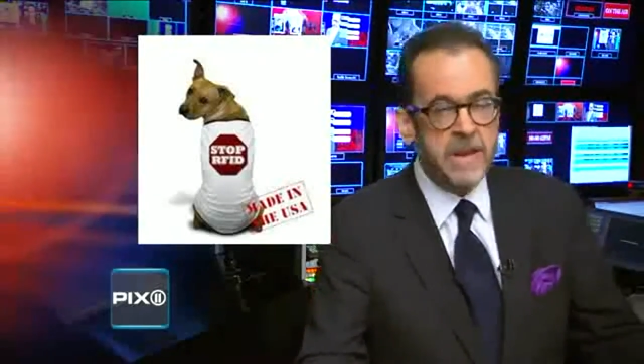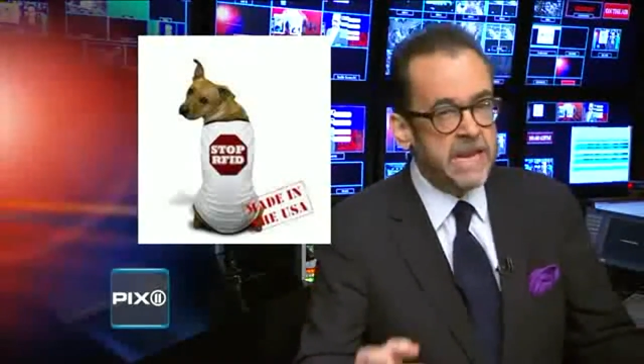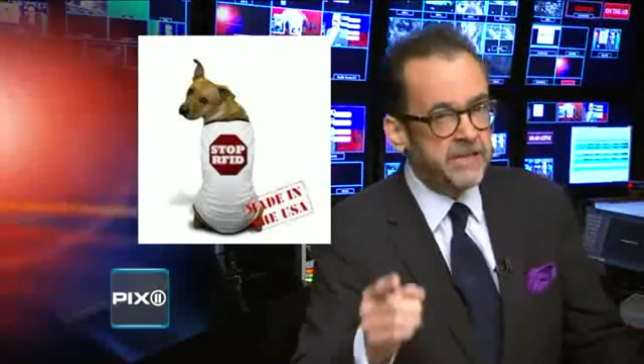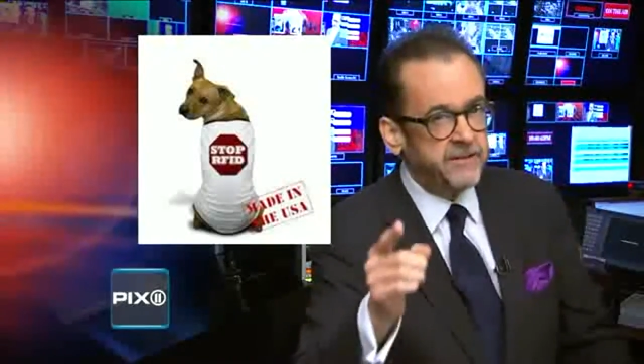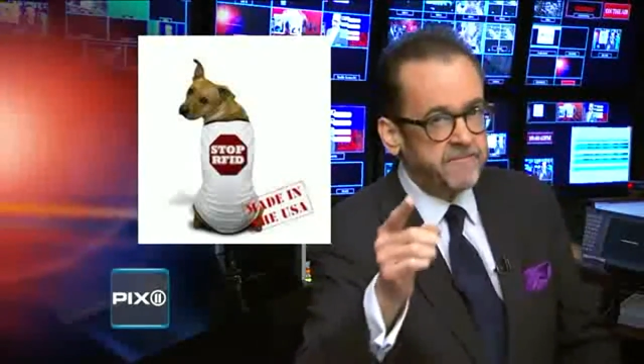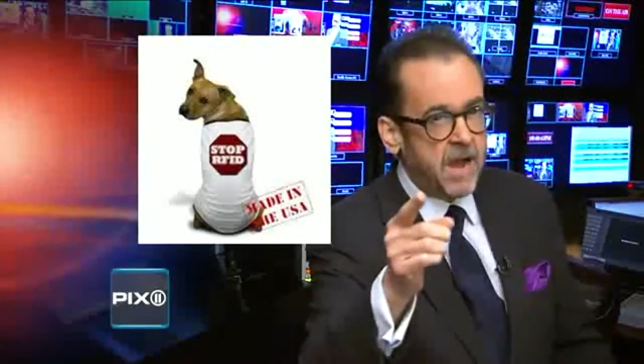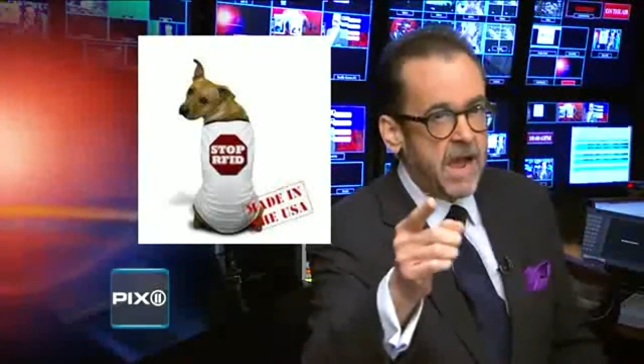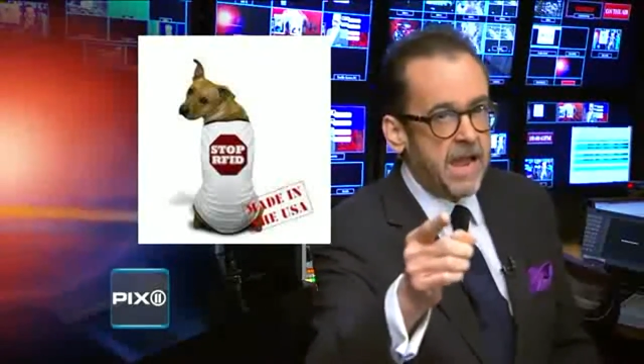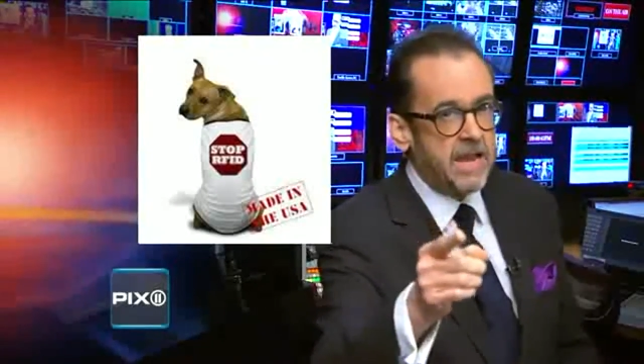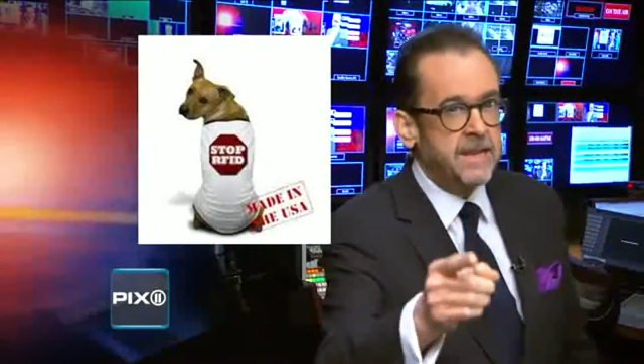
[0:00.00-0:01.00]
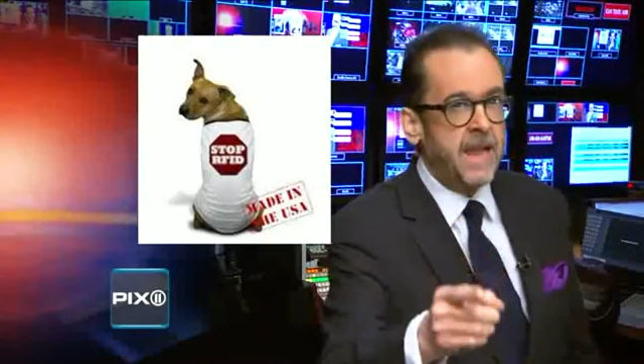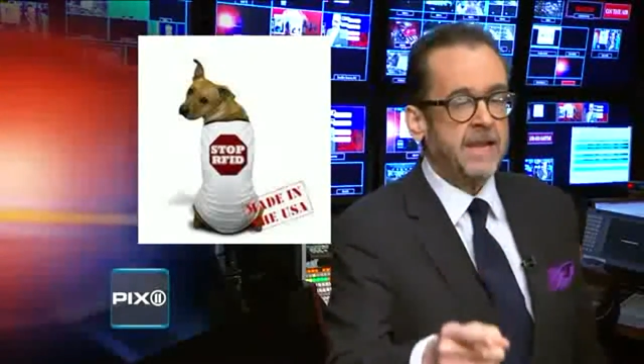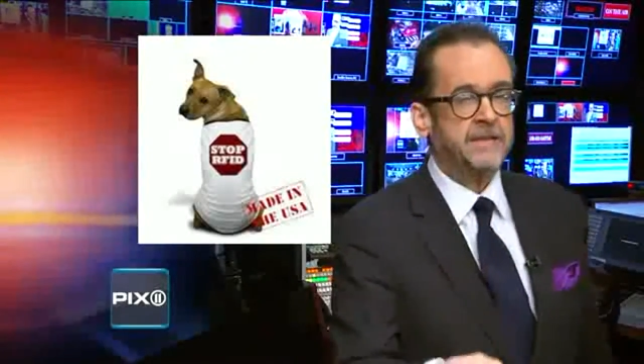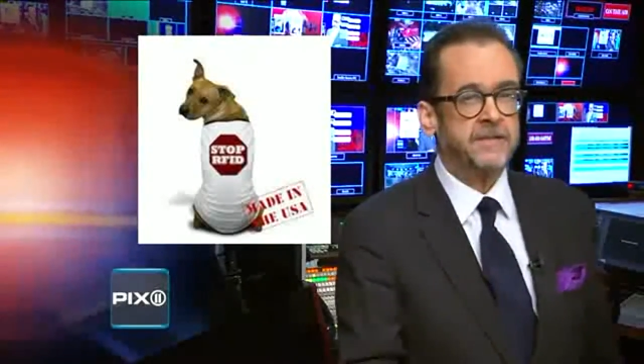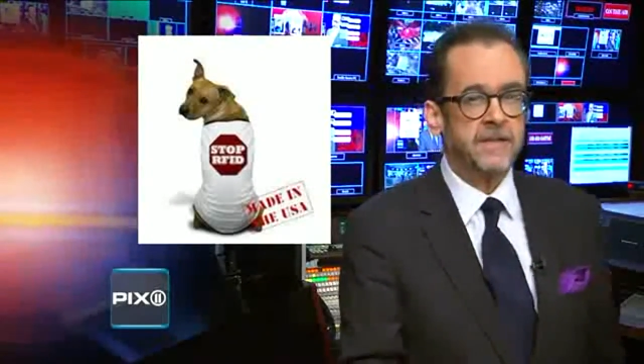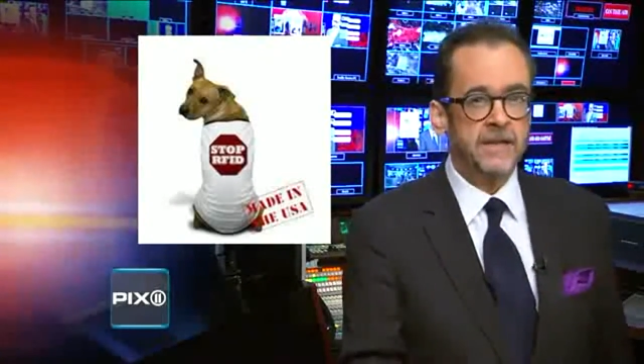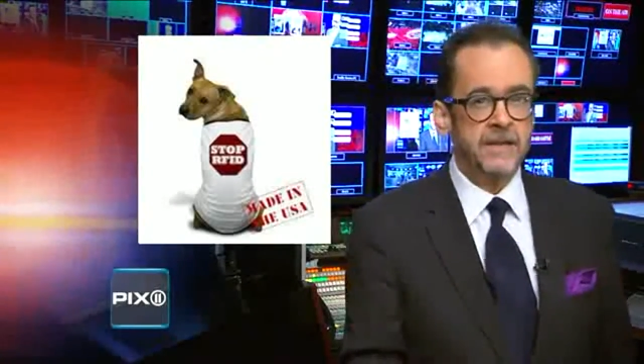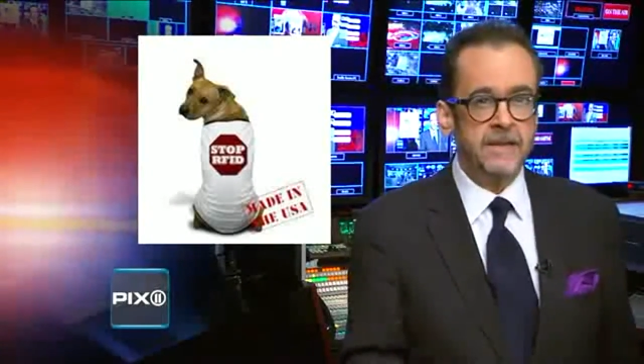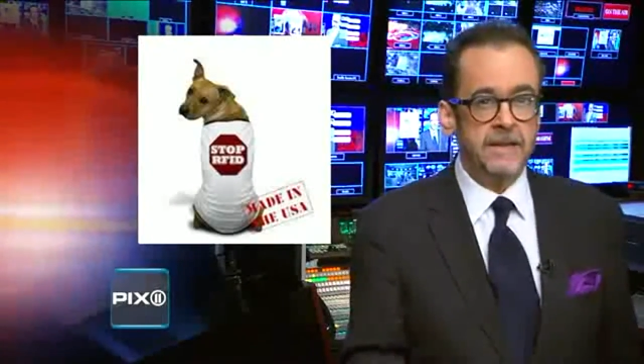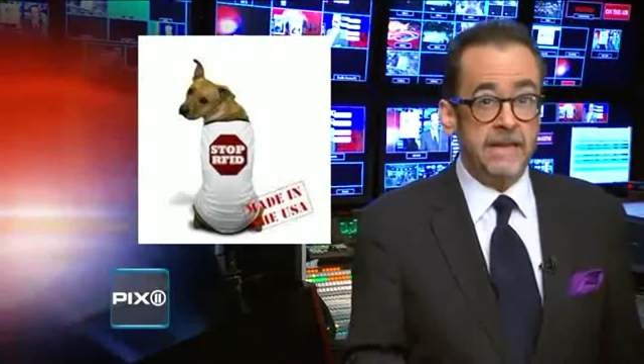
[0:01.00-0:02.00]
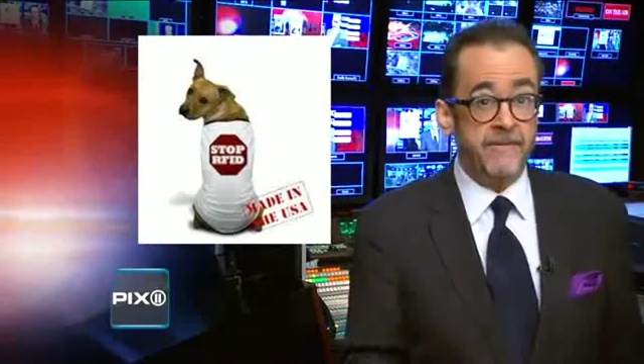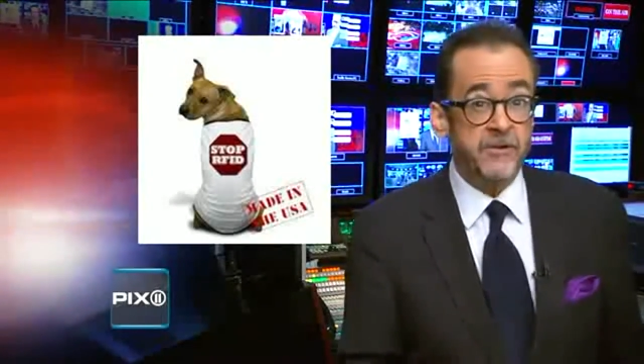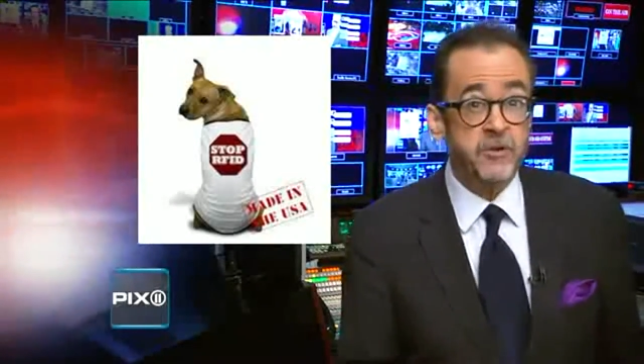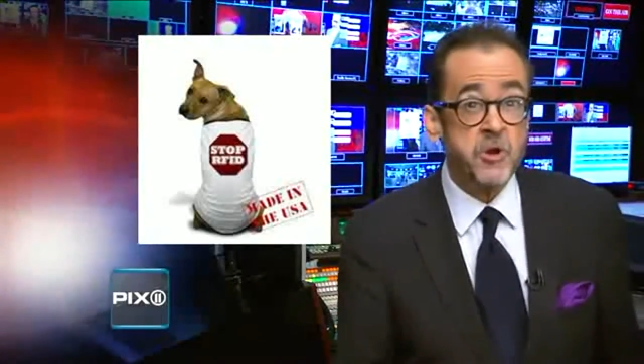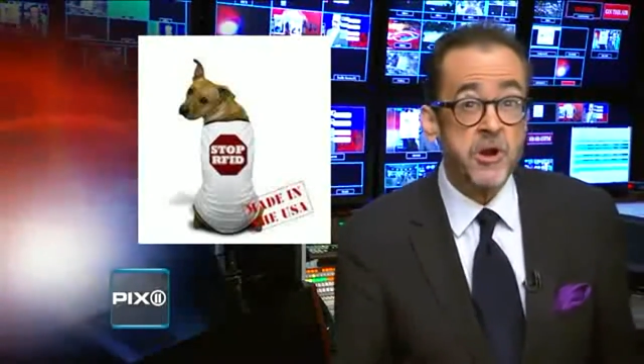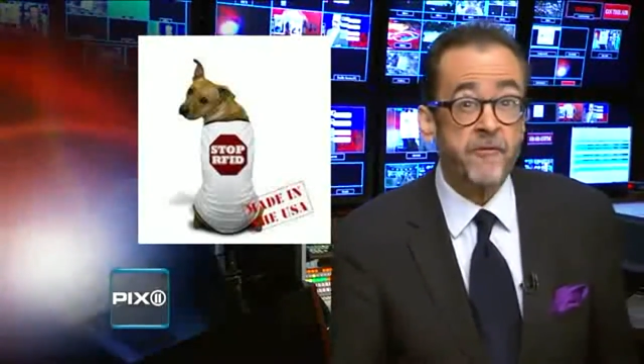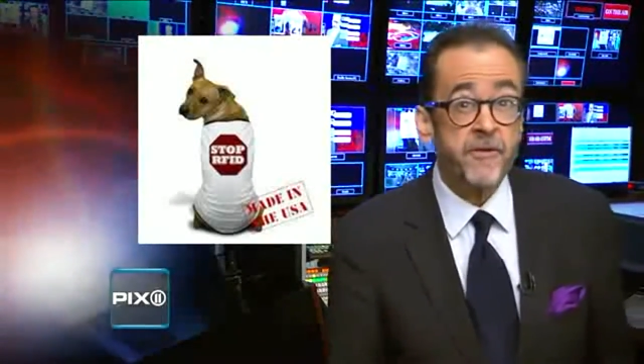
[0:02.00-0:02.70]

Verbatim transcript: Peace of mind. Next, if it's good enough